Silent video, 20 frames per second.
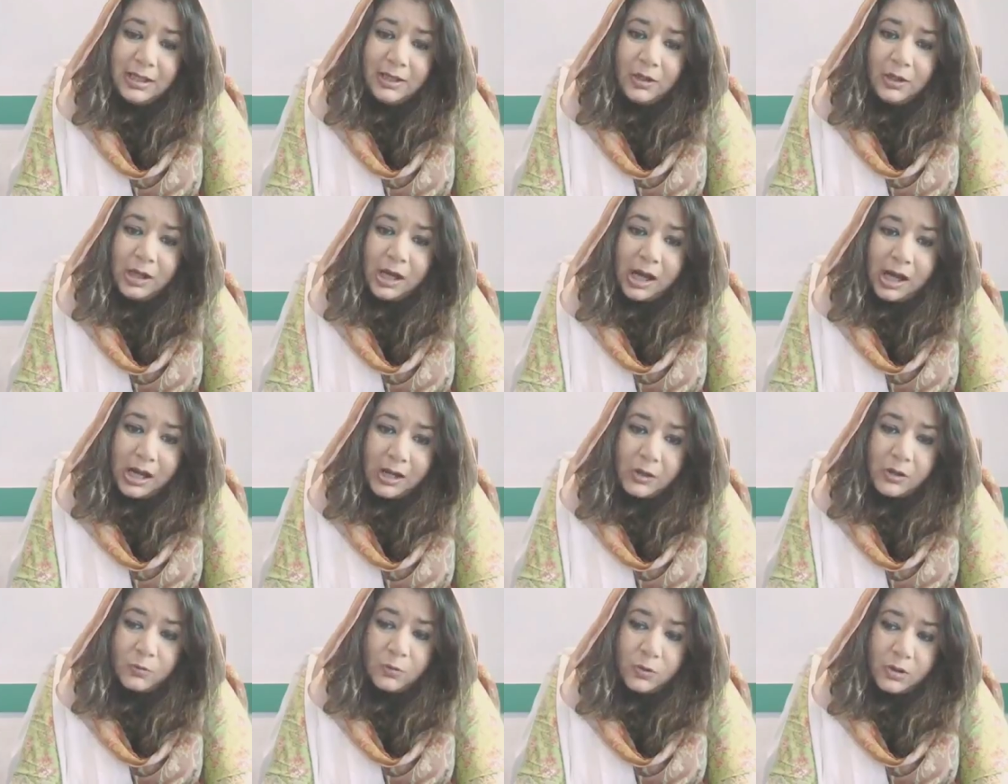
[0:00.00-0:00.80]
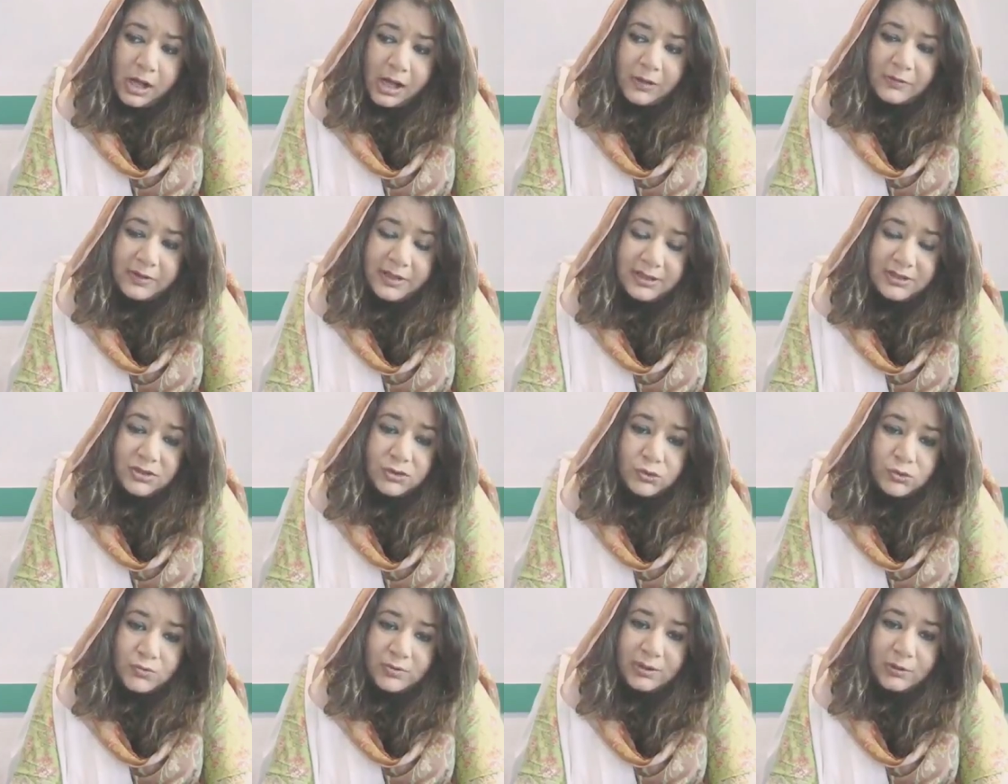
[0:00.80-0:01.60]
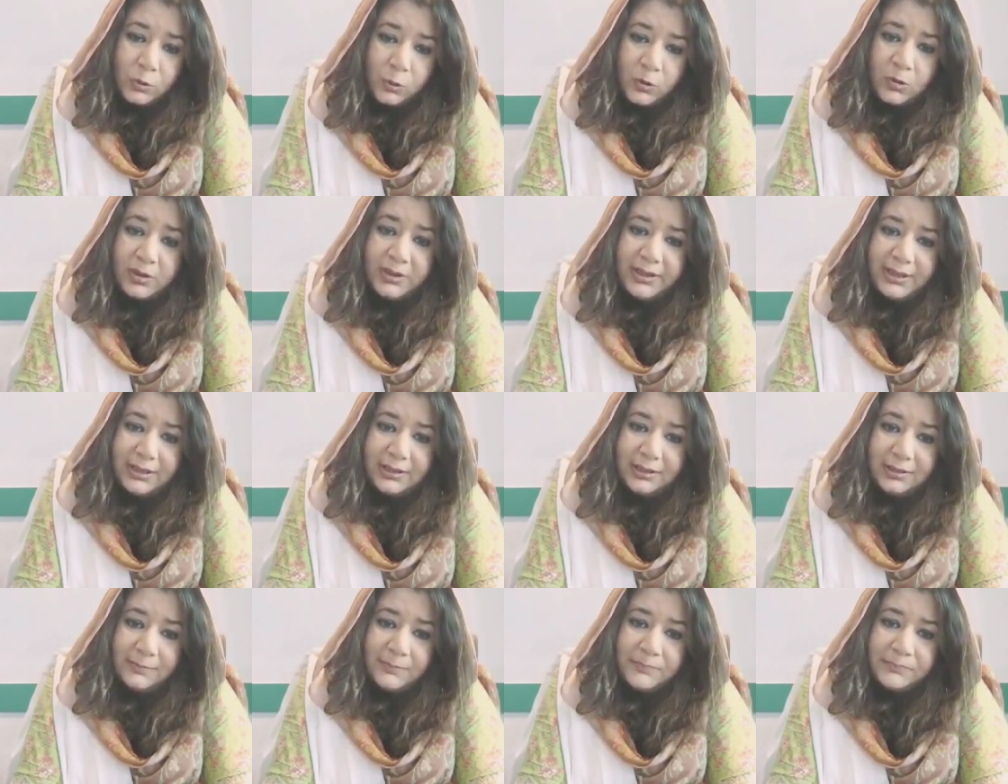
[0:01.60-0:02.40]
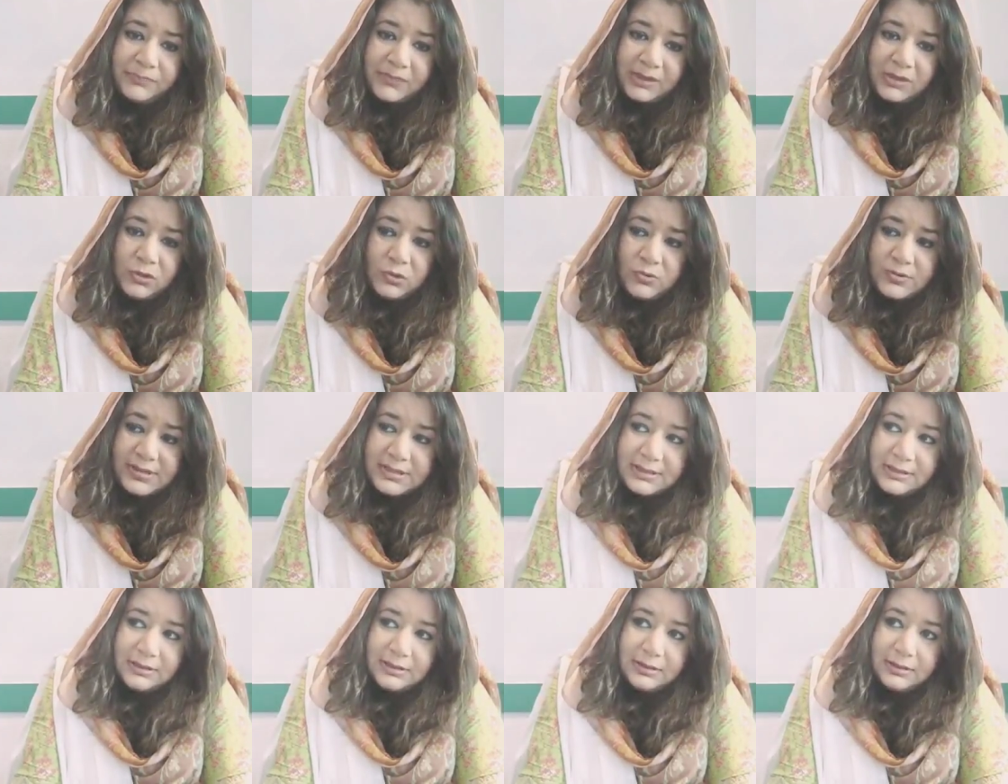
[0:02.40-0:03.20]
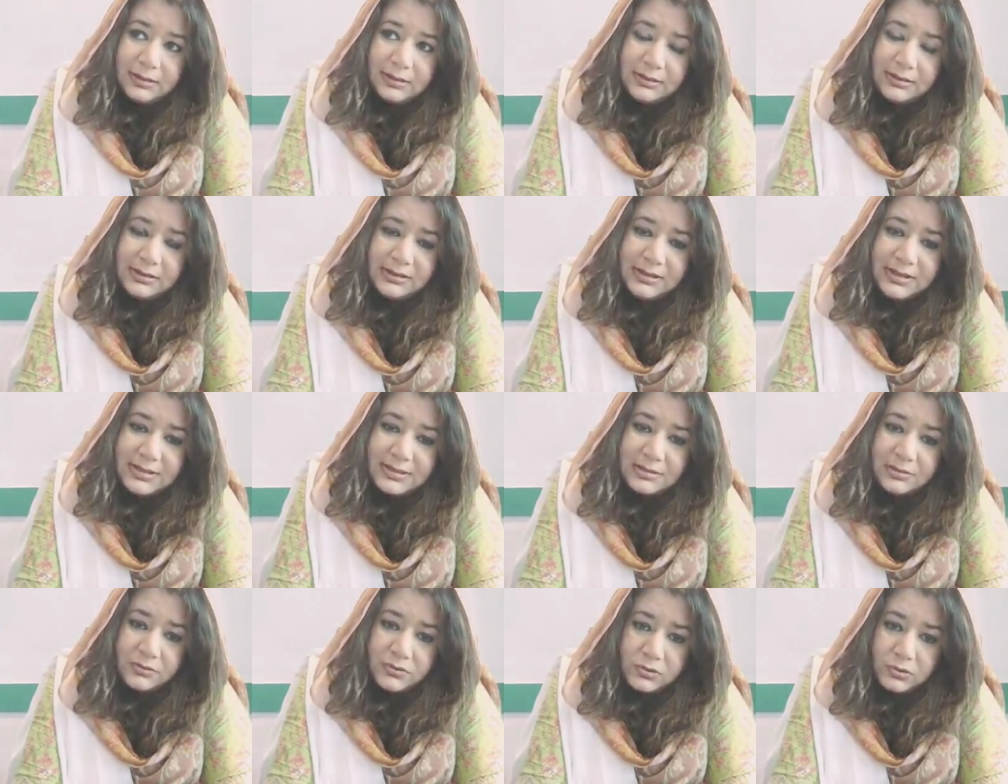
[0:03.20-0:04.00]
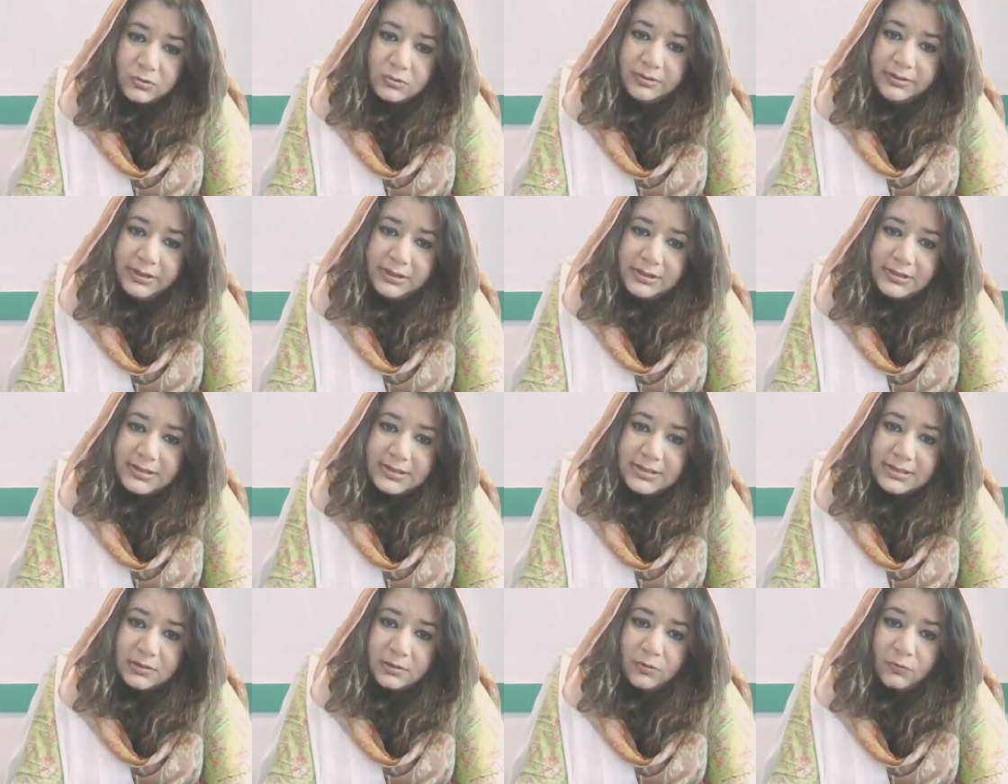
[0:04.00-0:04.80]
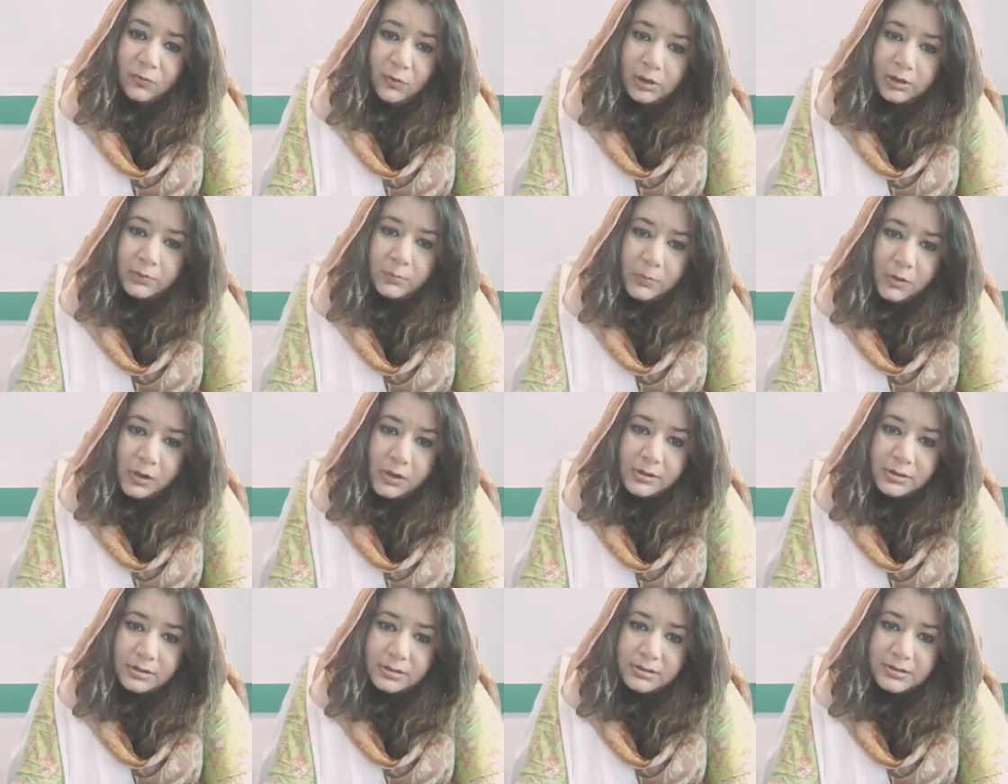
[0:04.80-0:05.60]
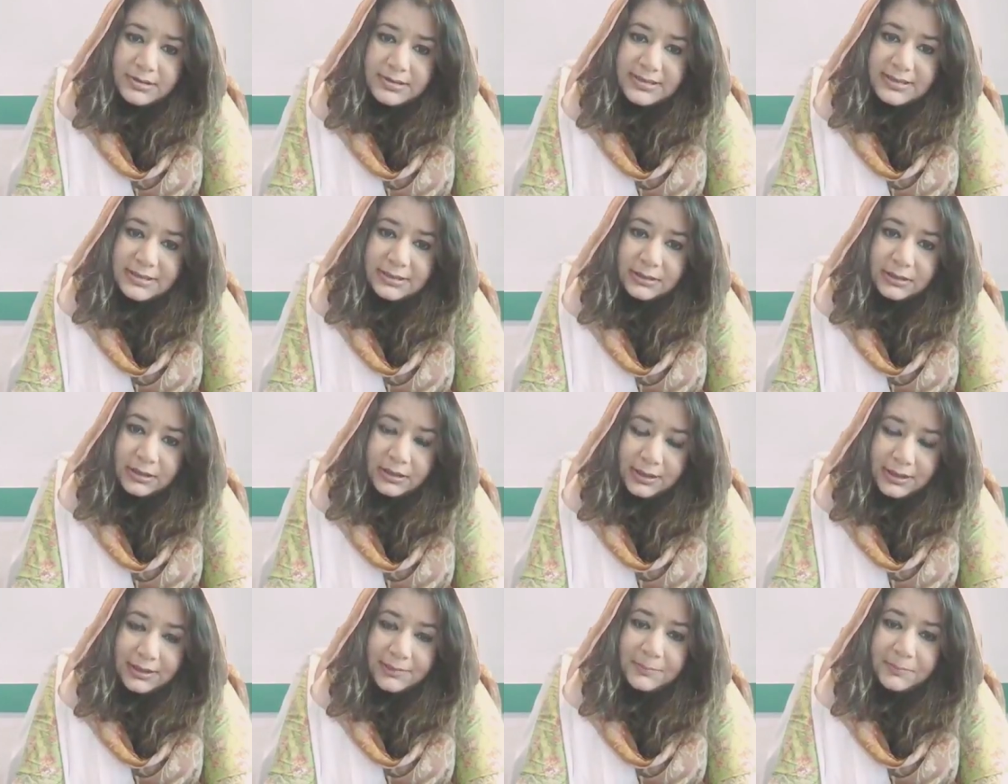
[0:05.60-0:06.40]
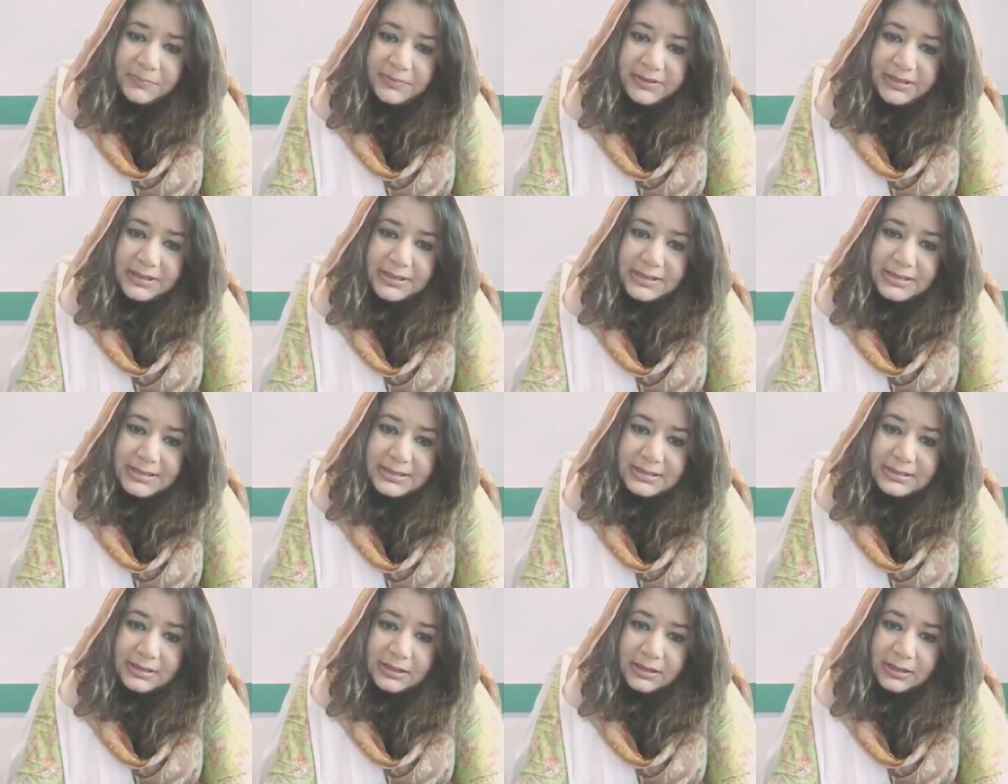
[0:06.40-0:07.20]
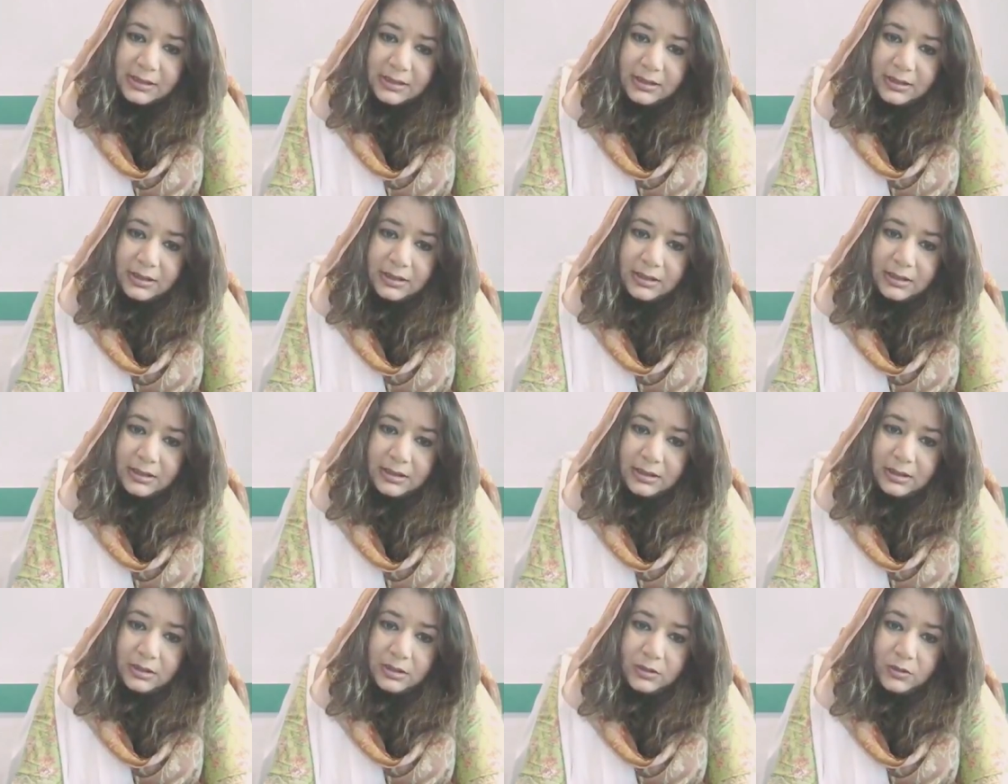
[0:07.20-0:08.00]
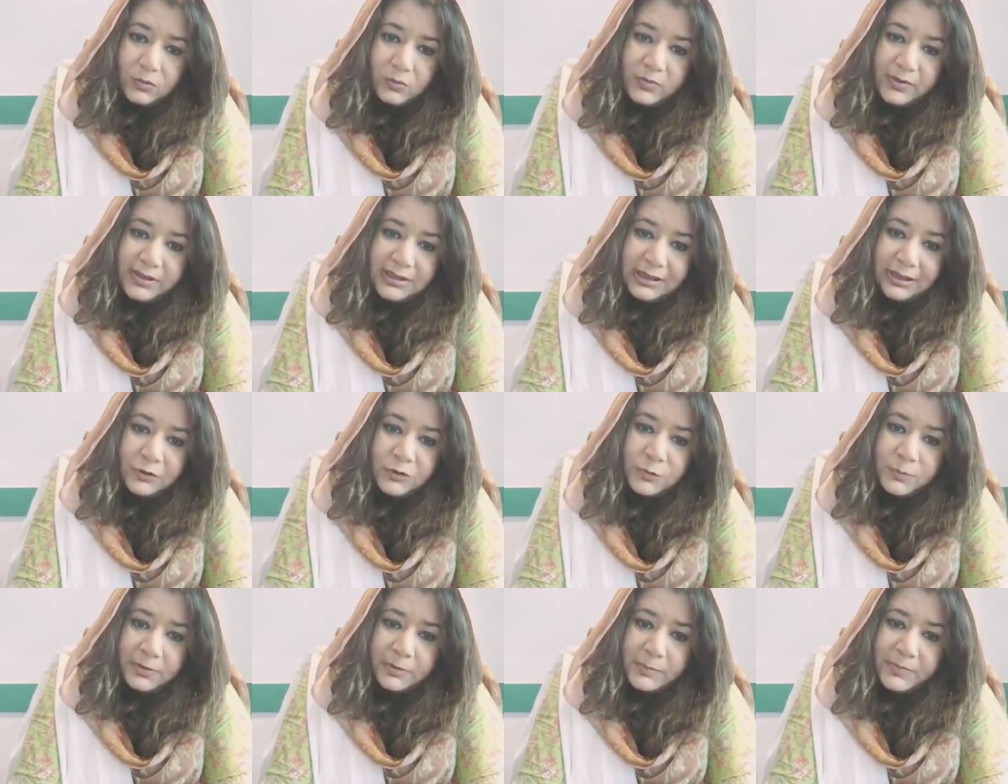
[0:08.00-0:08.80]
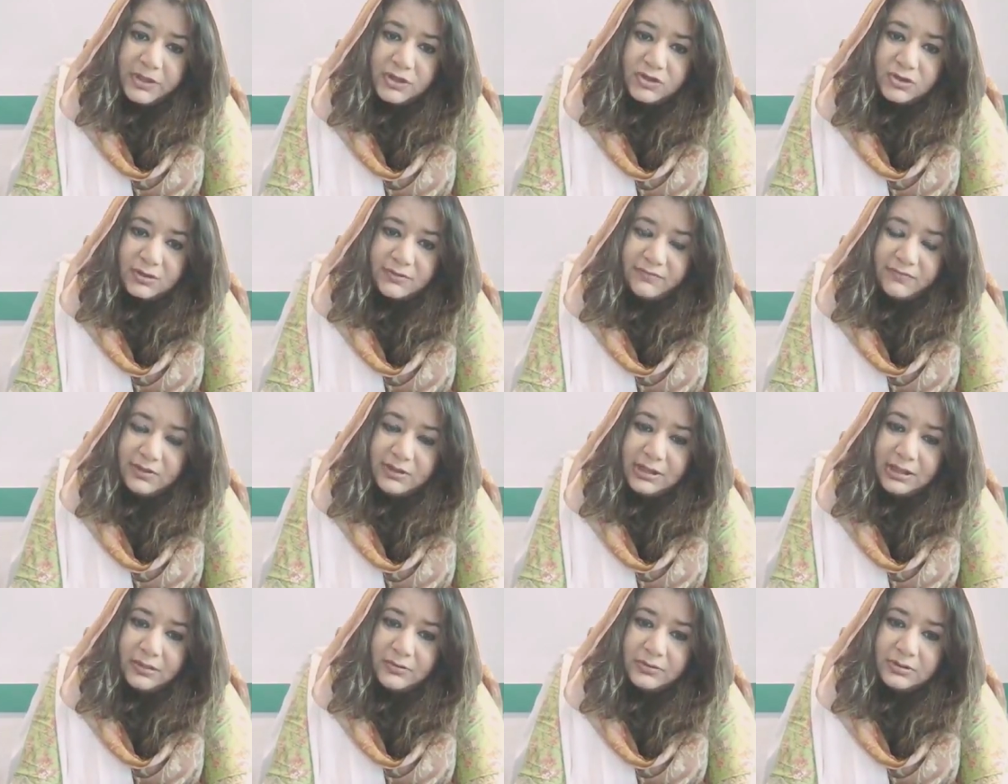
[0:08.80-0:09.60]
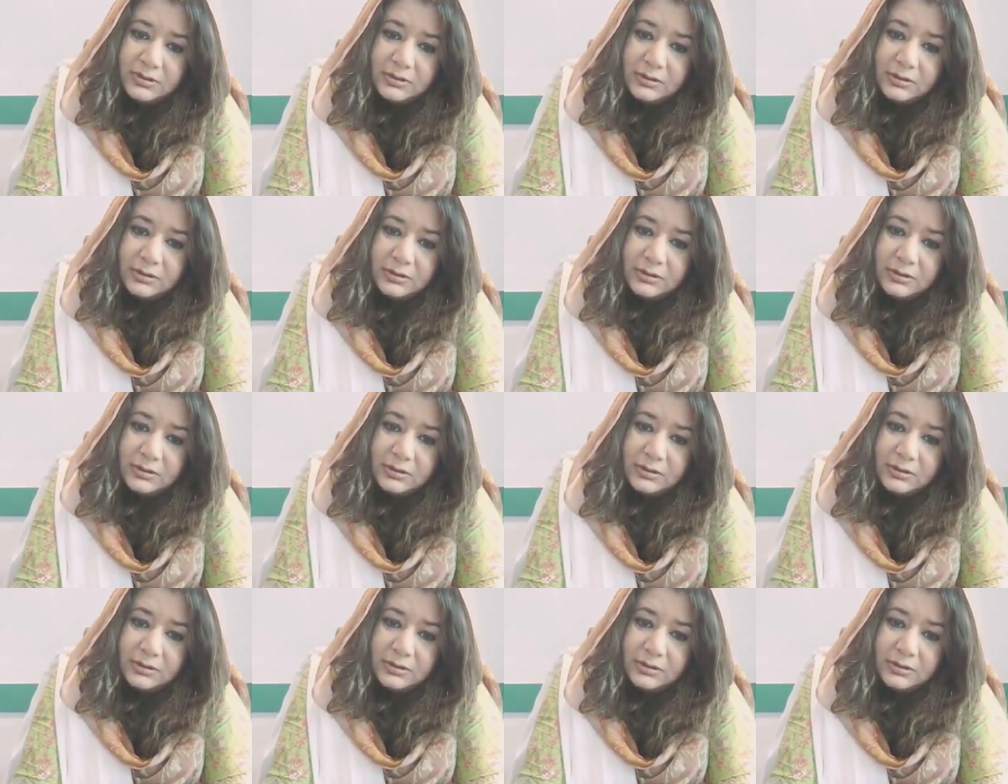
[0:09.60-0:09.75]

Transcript: how can you drill oil using these notorious warmongers companies without permission, without